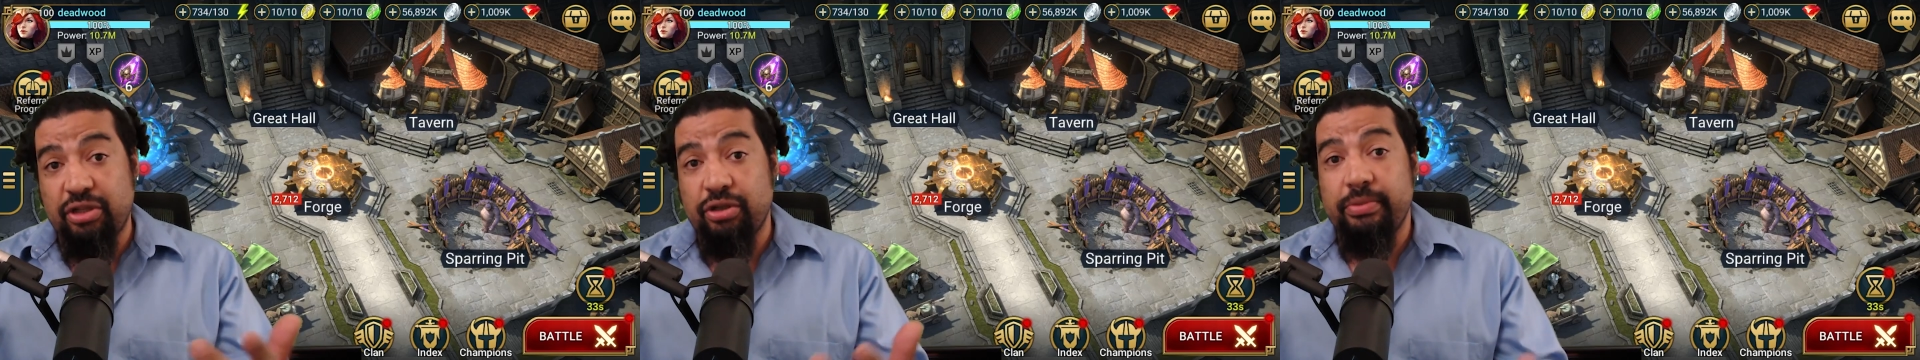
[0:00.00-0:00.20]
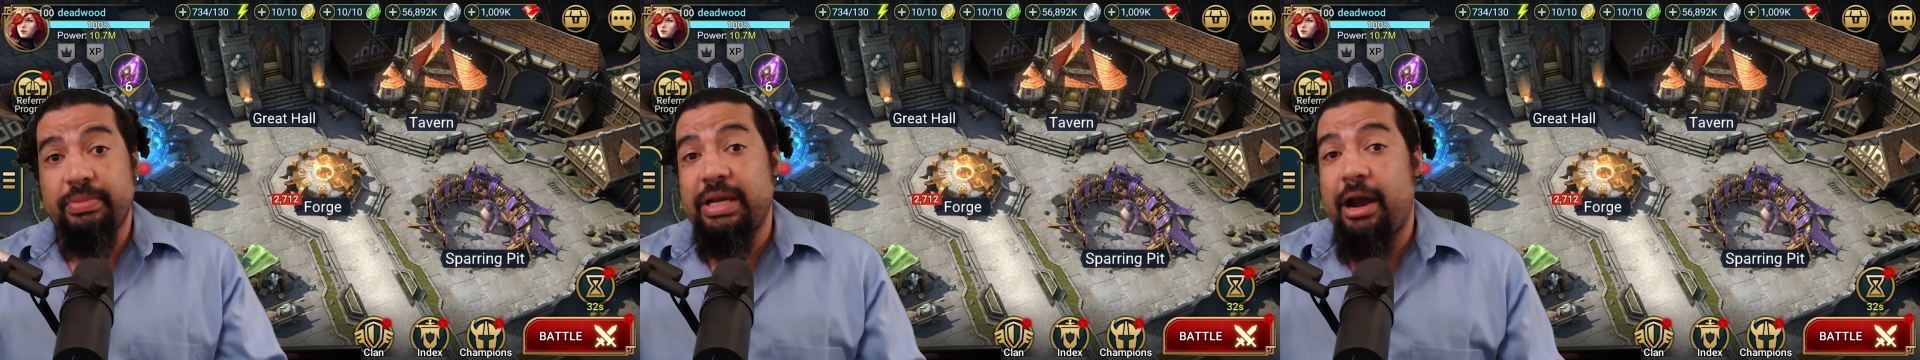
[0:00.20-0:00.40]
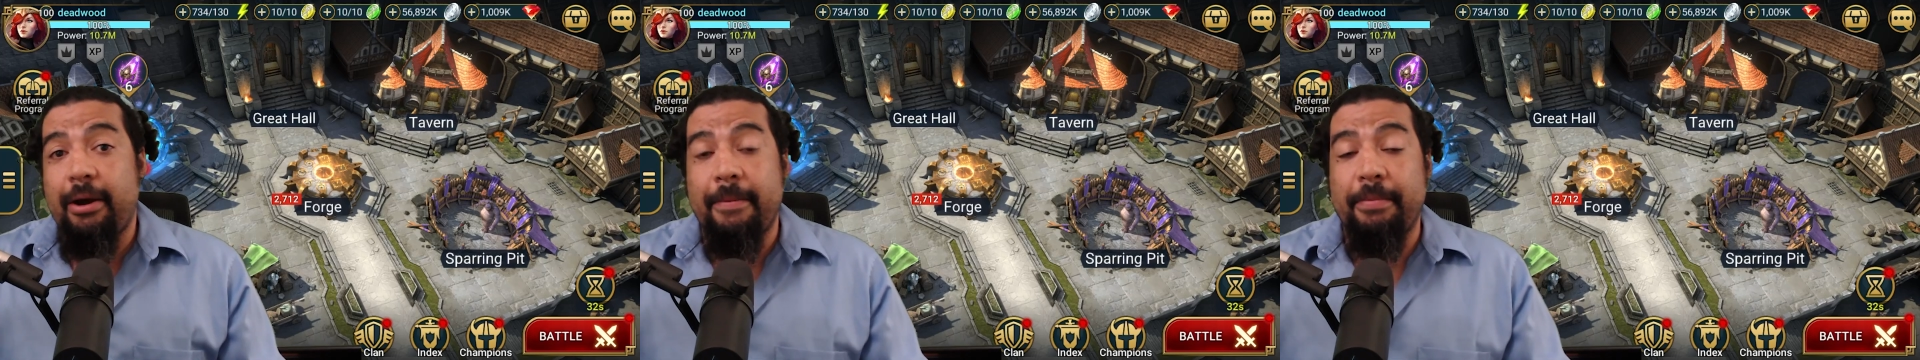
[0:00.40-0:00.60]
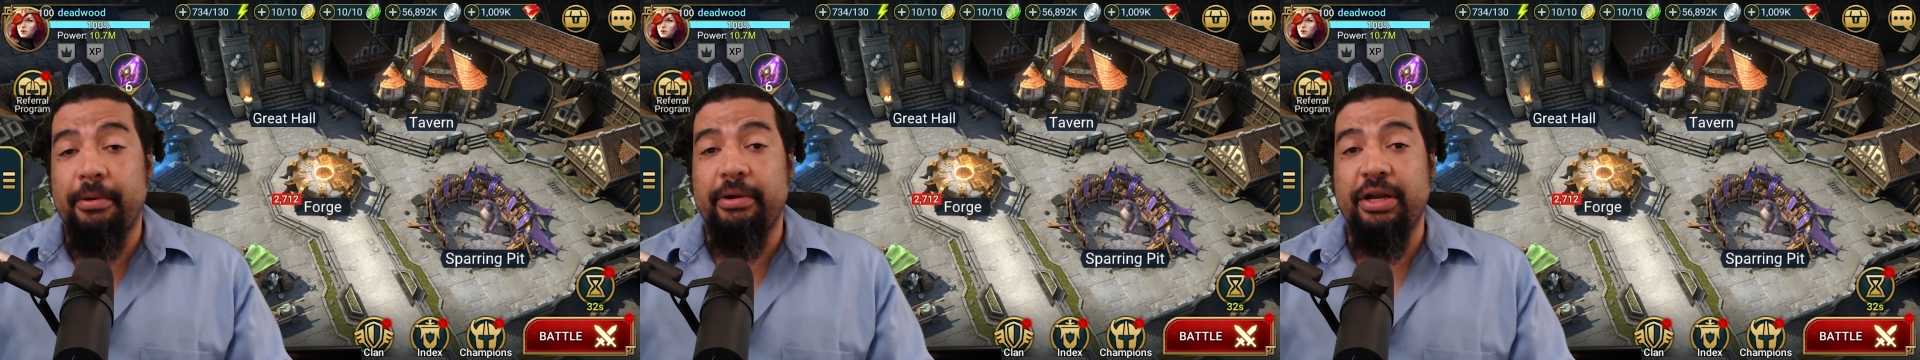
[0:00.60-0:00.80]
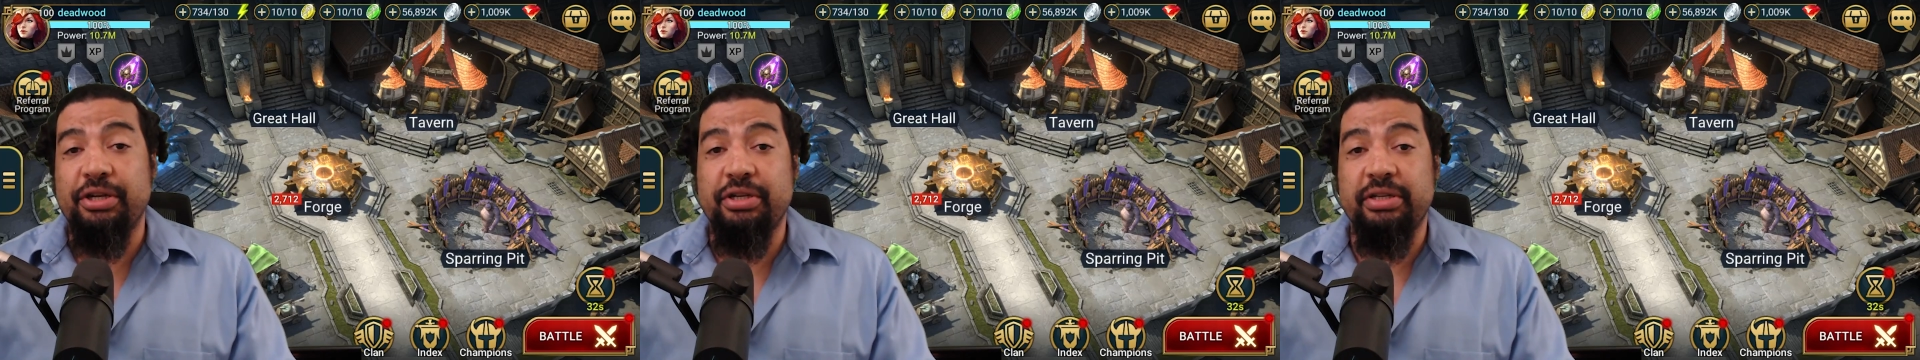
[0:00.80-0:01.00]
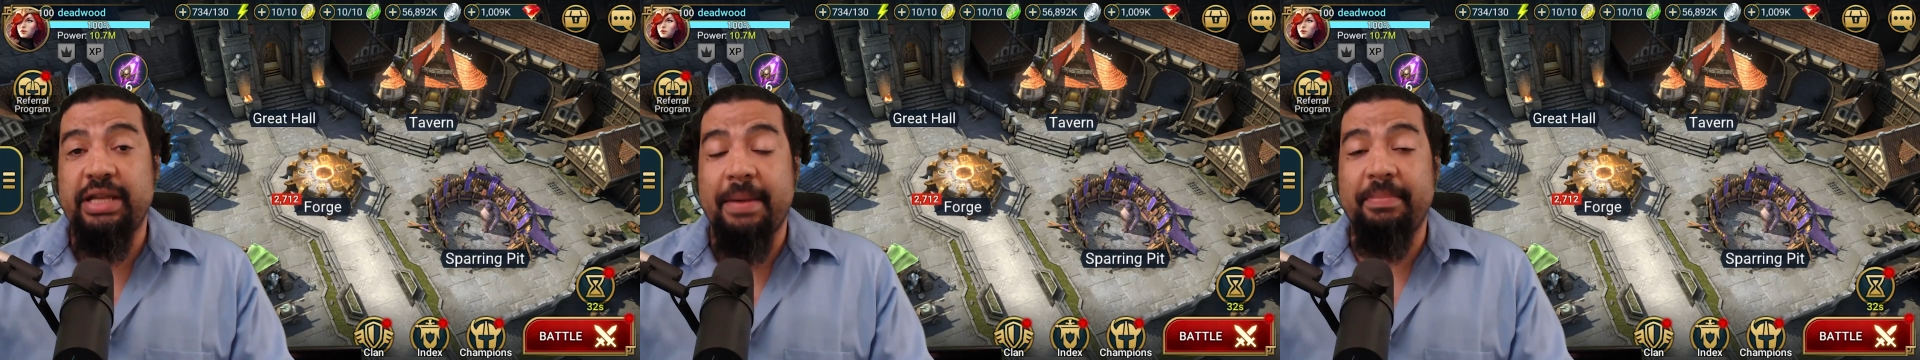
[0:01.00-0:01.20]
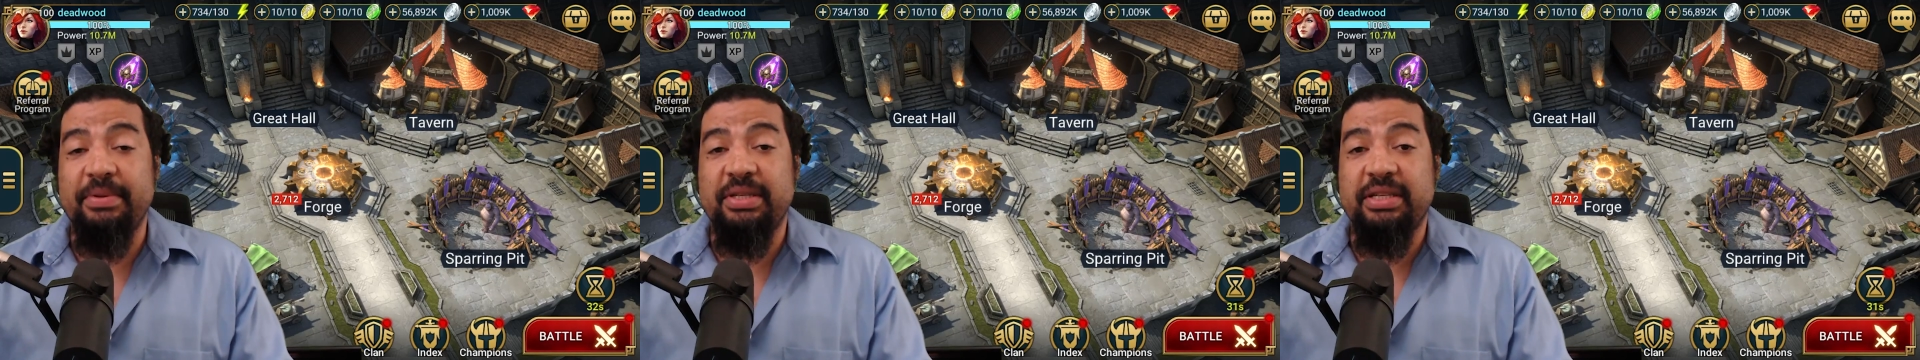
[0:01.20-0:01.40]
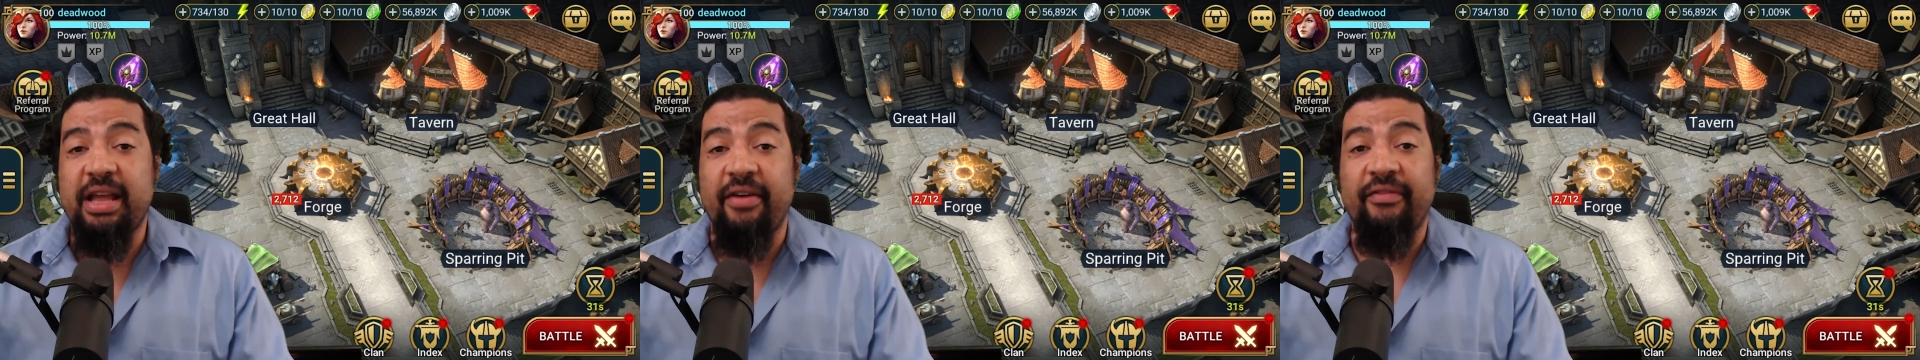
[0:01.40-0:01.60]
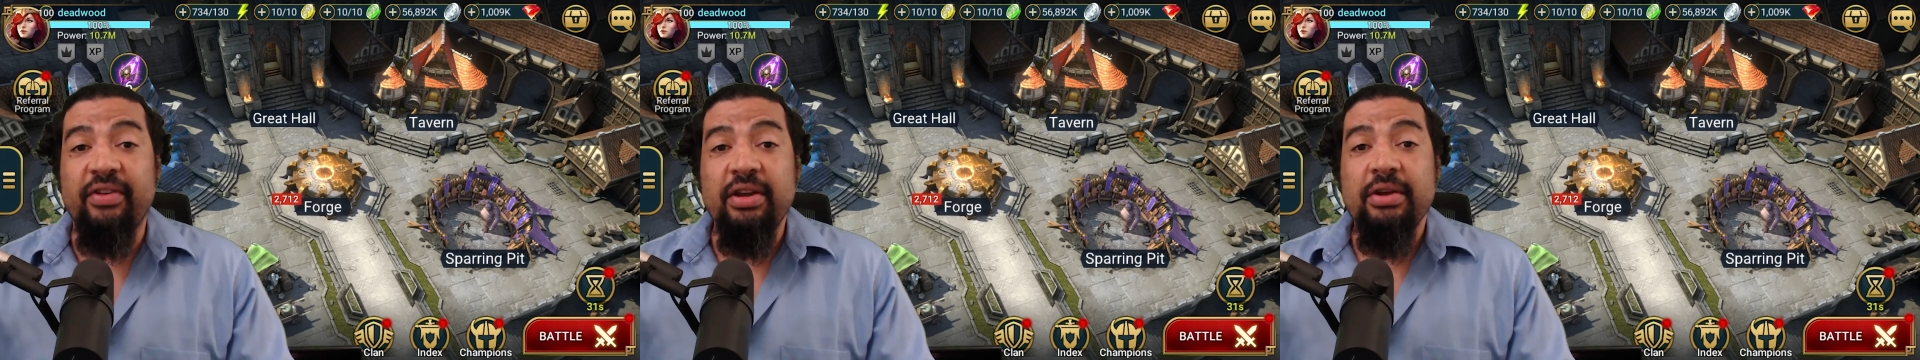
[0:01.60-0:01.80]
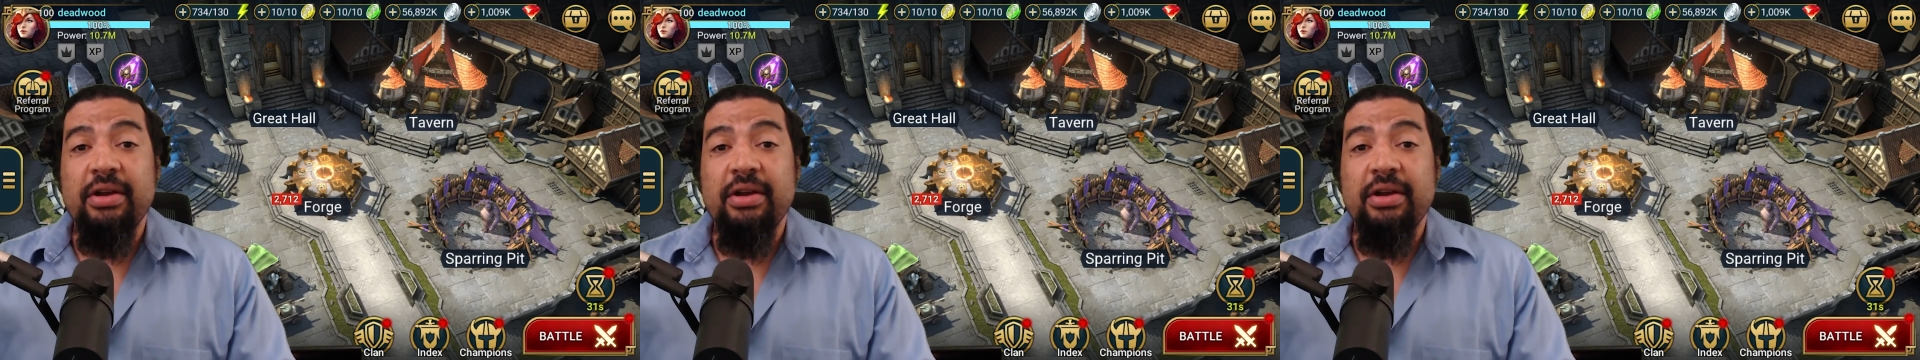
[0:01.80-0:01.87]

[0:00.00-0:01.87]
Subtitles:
Doom Tower progression type of stuff.